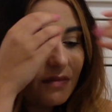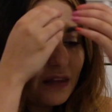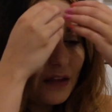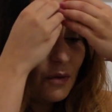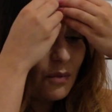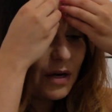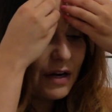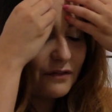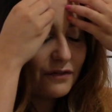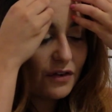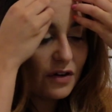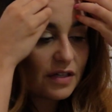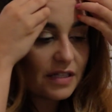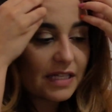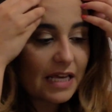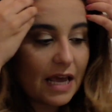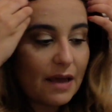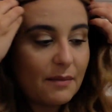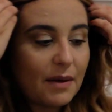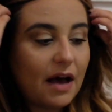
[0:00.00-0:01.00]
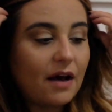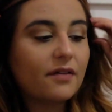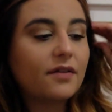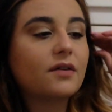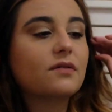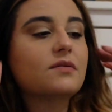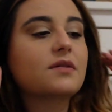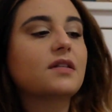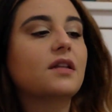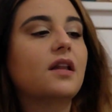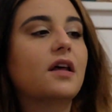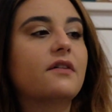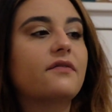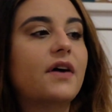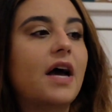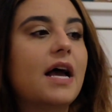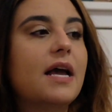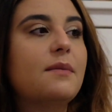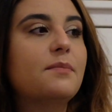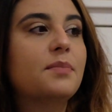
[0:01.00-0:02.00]
when it first came out and there was a lot of
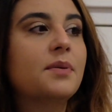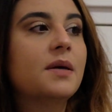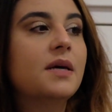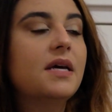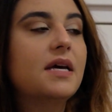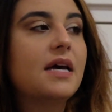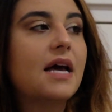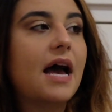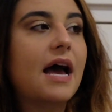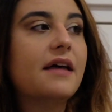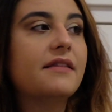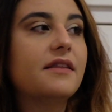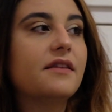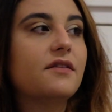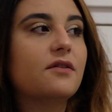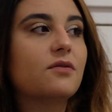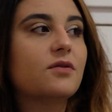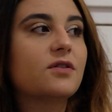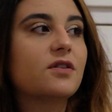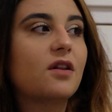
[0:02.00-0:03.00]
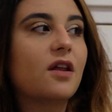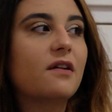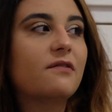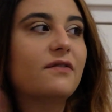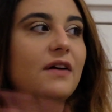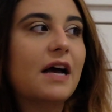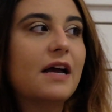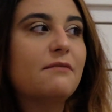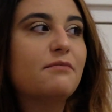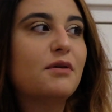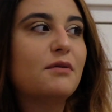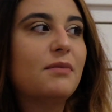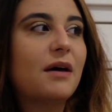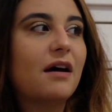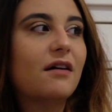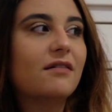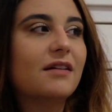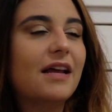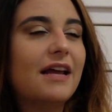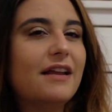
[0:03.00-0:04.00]
hype, and then there was a lot of hype
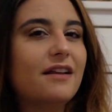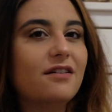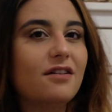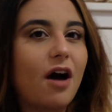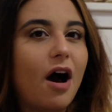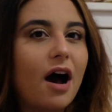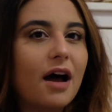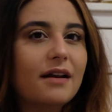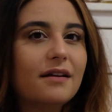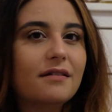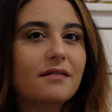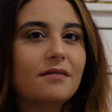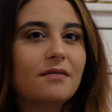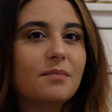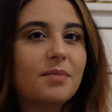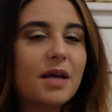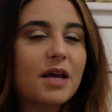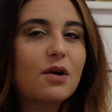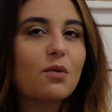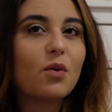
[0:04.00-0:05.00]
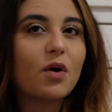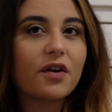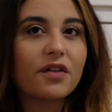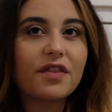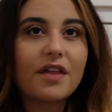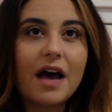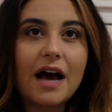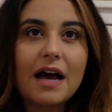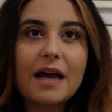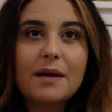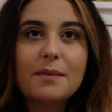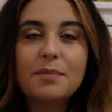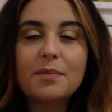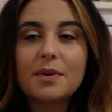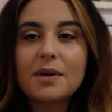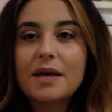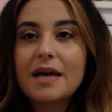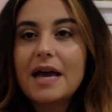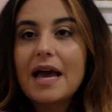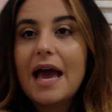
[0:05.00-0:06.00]
about it not being worth the hype.
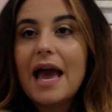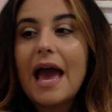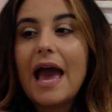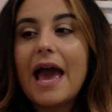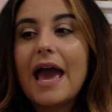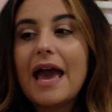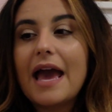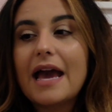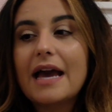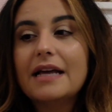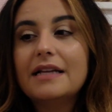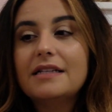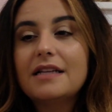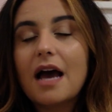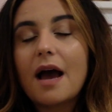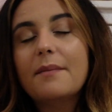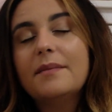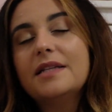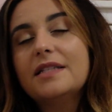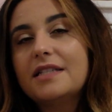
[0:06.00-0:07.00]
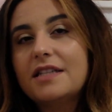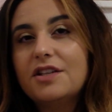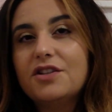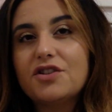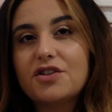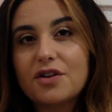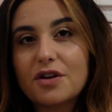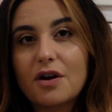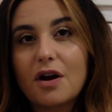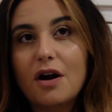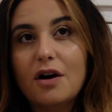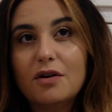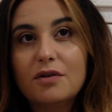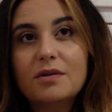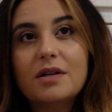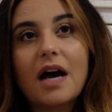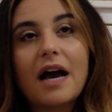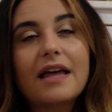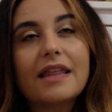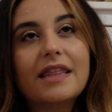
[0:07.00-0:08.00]
And I mean, to each their
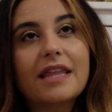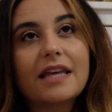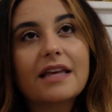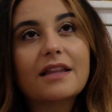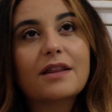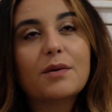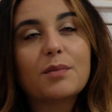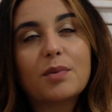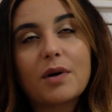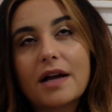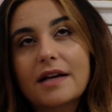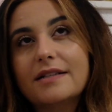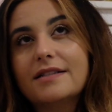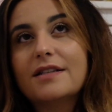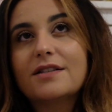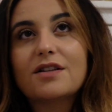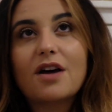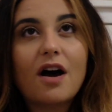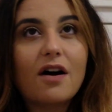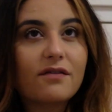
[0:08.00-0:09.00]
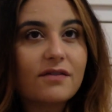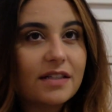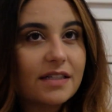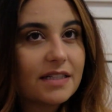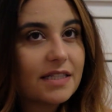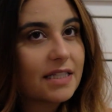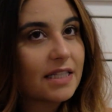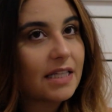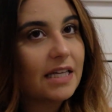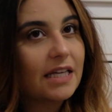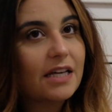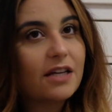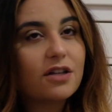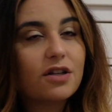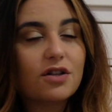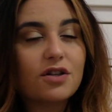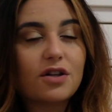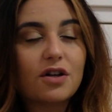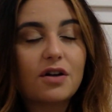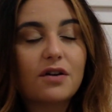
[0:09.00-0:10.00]
own. I think the price is obviously a
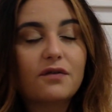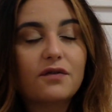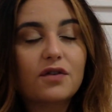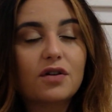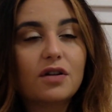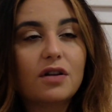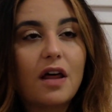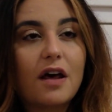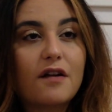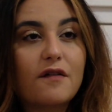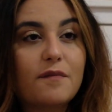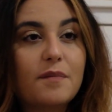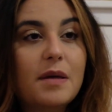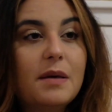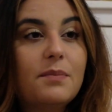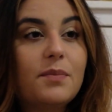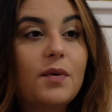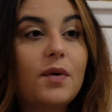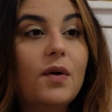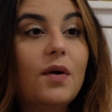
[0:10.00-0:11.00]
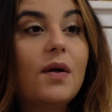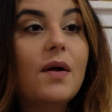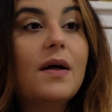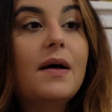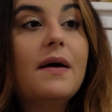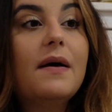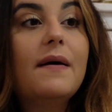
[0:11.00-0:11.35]
deterrent for a lot of people,